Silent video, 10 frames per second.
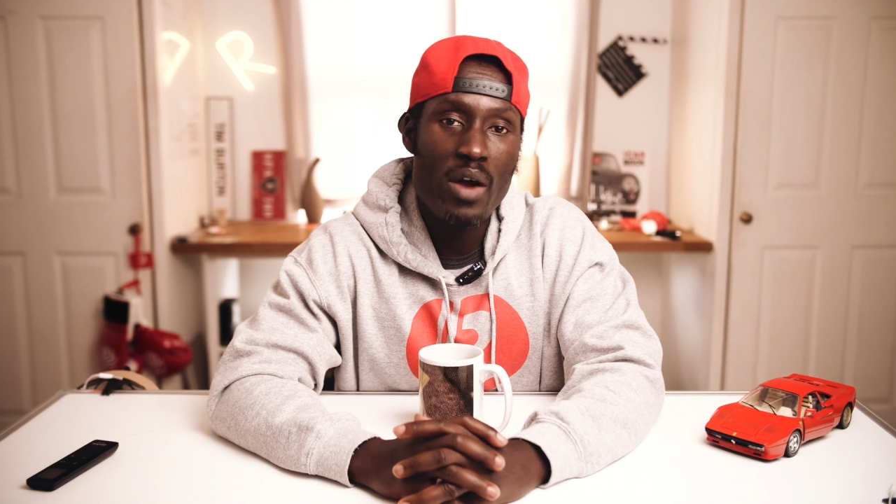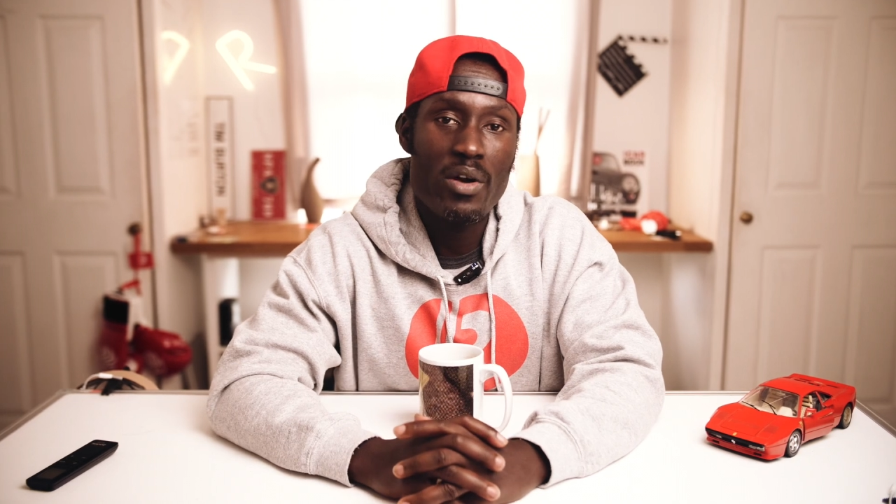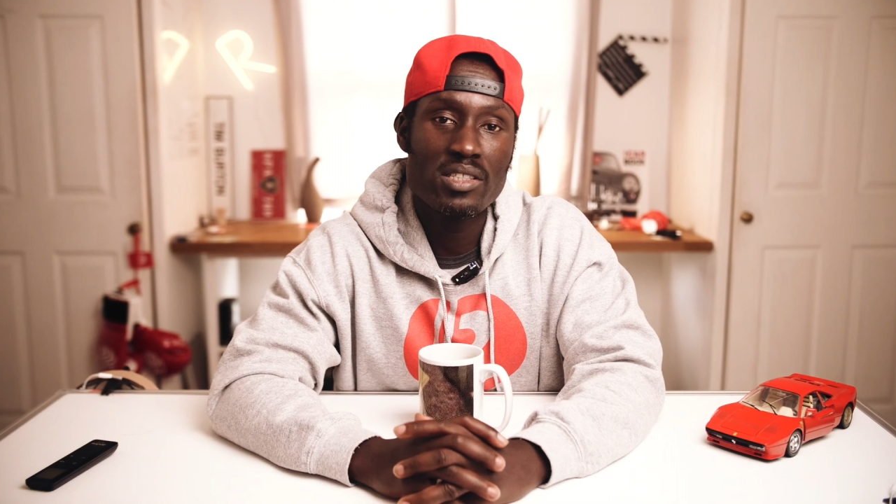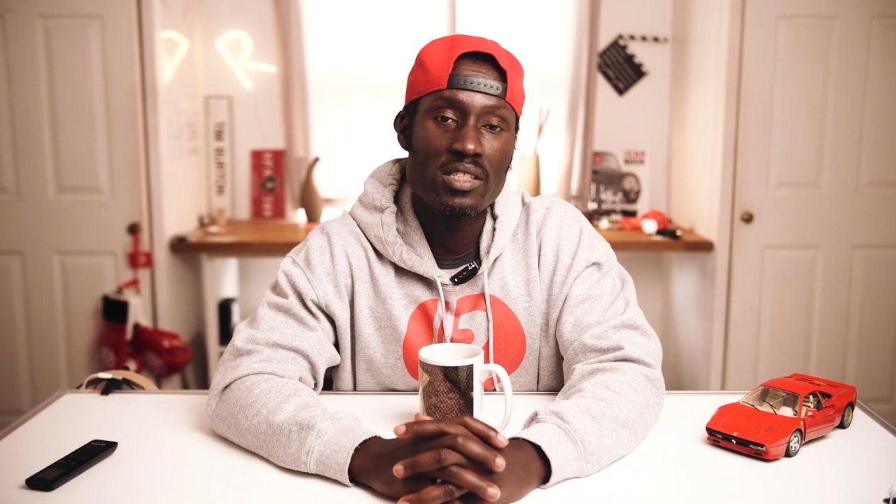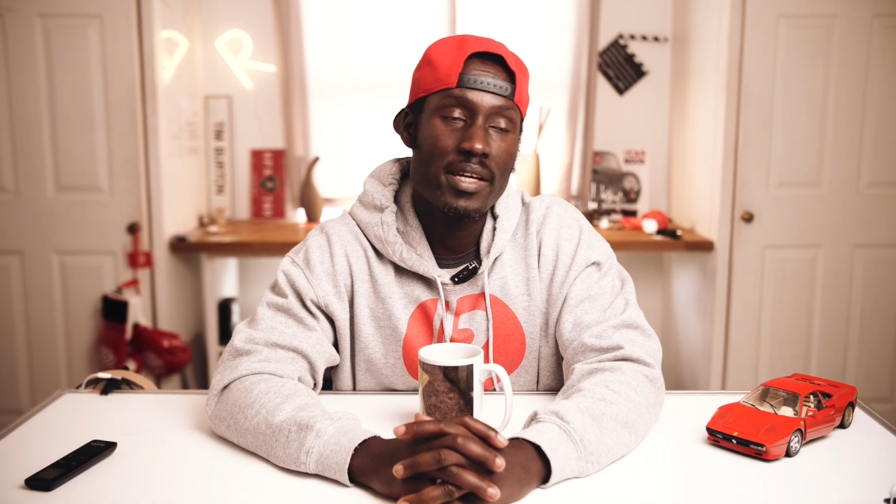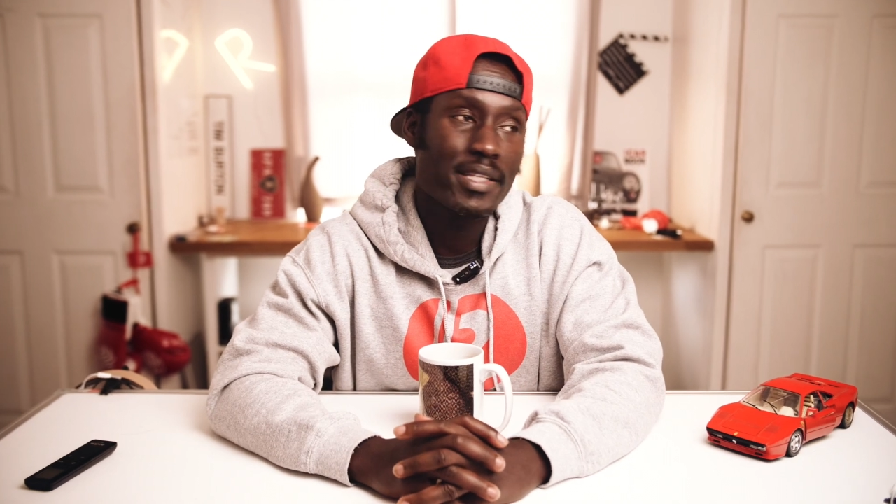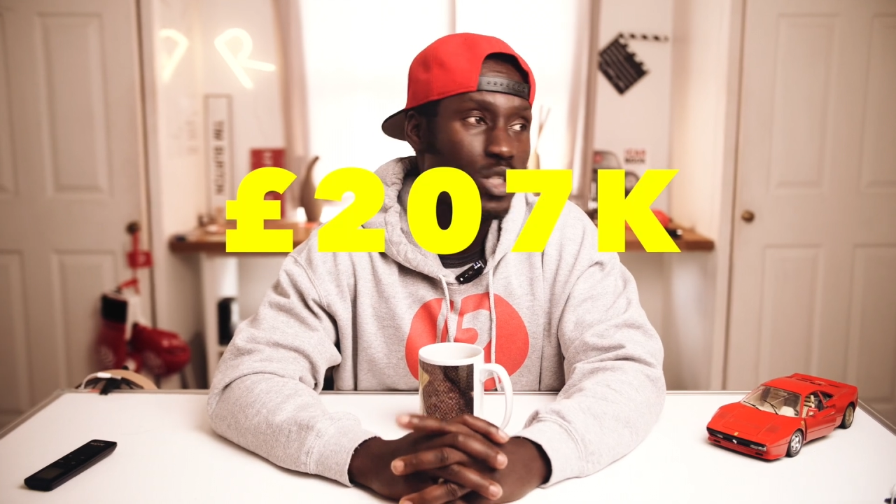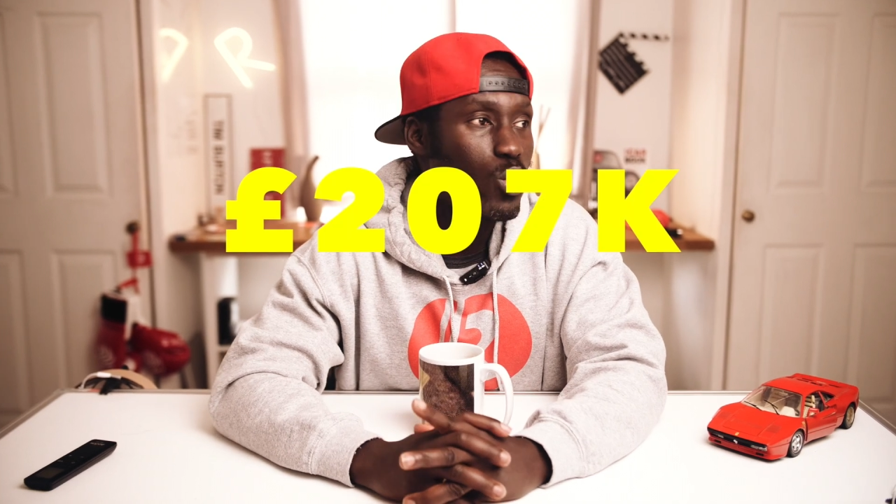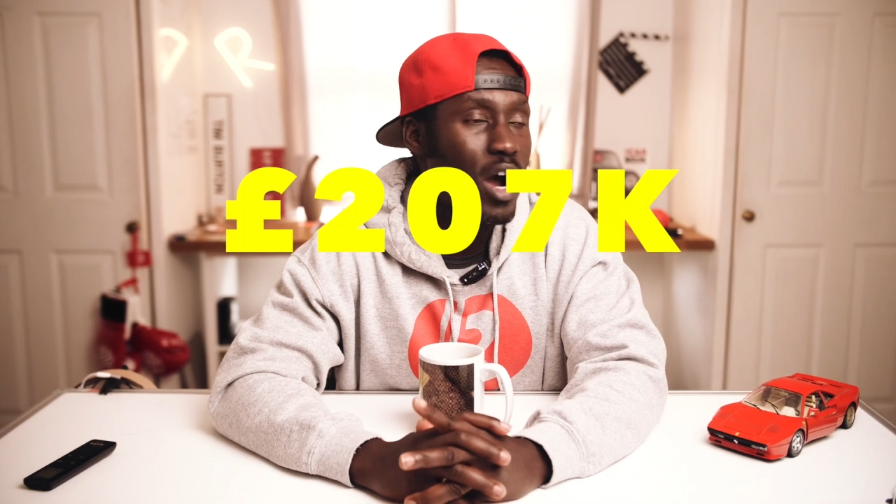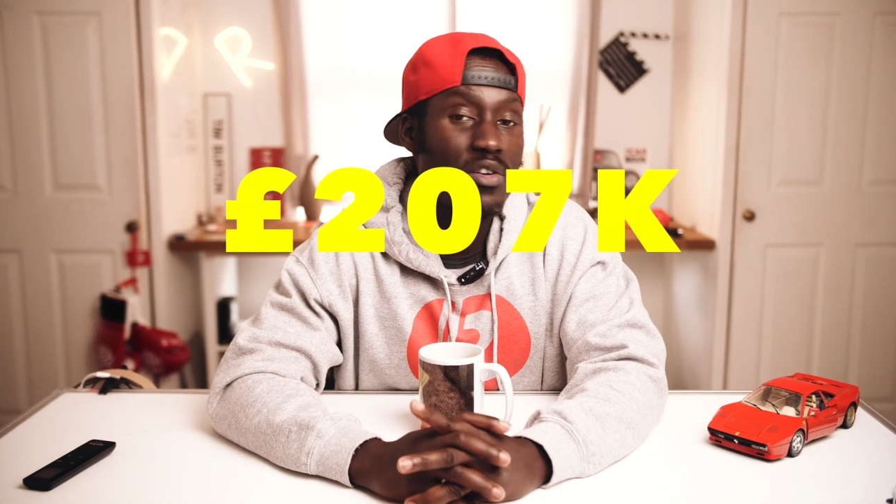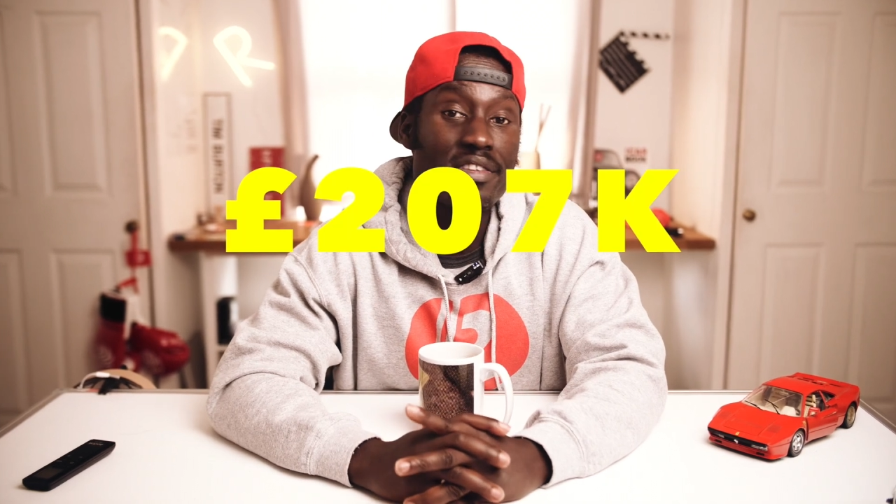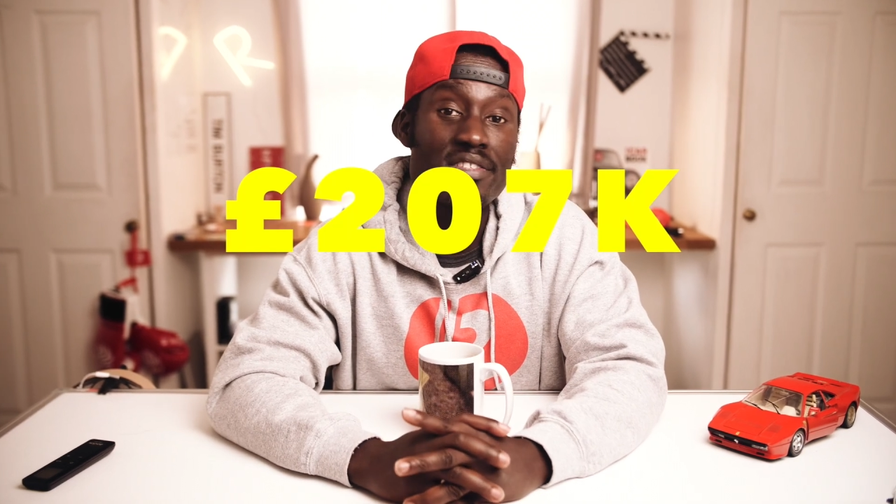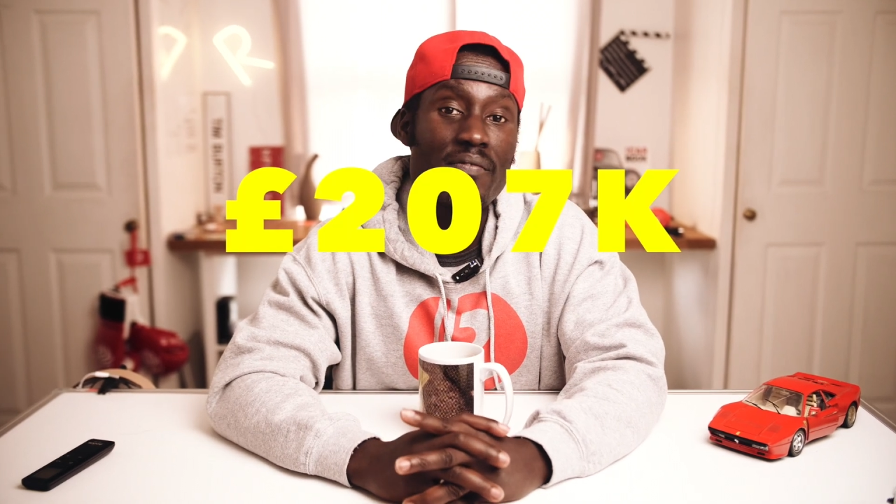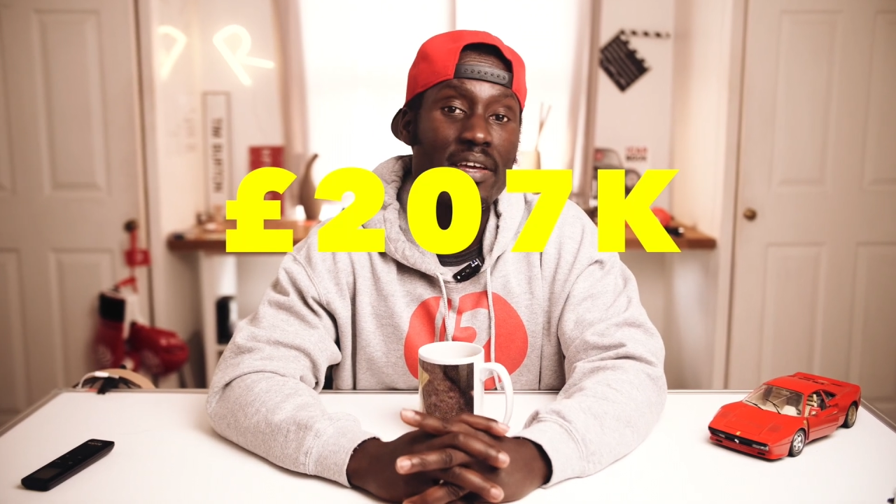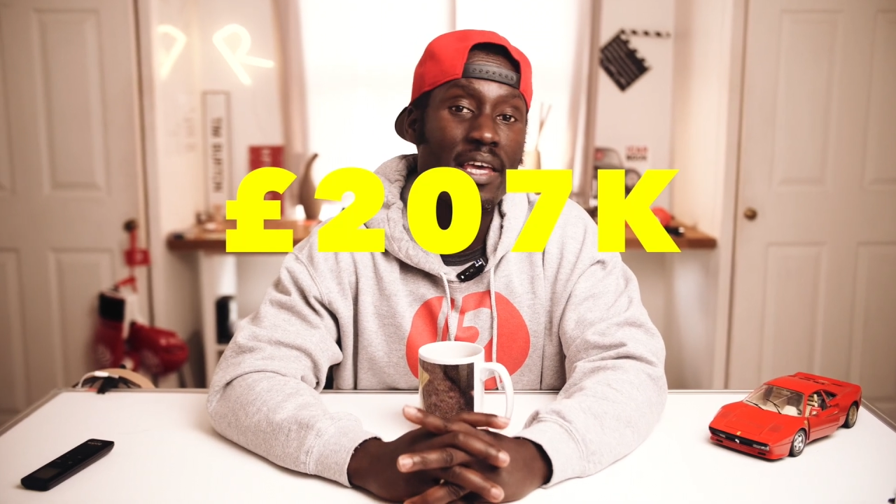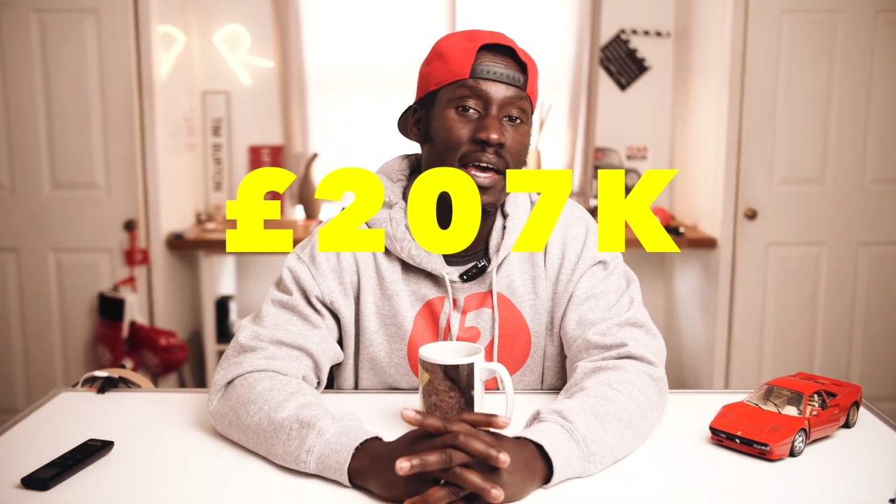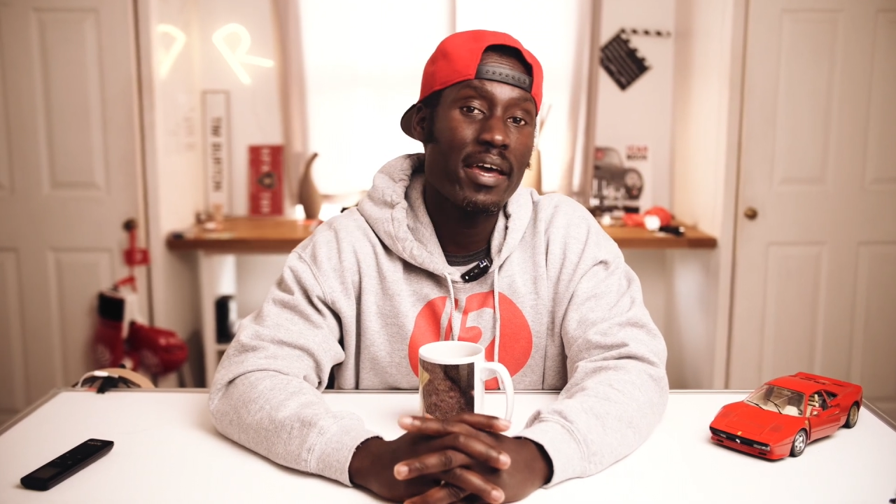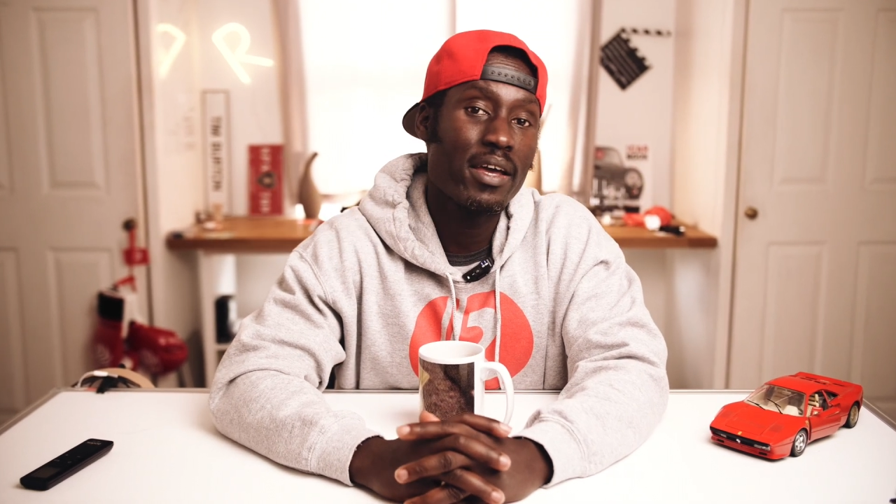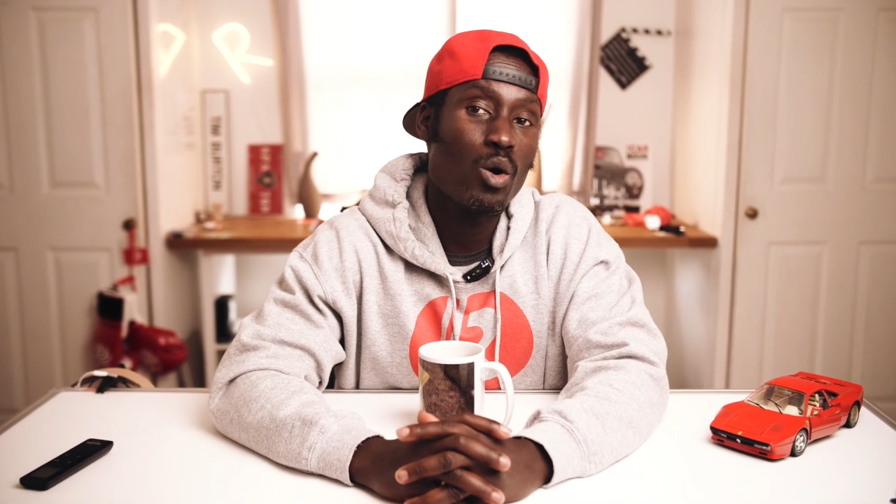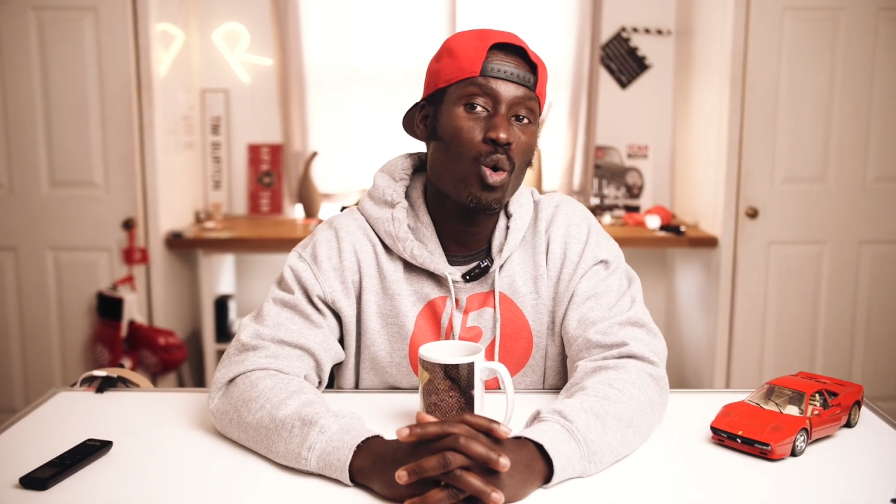RS is $207K,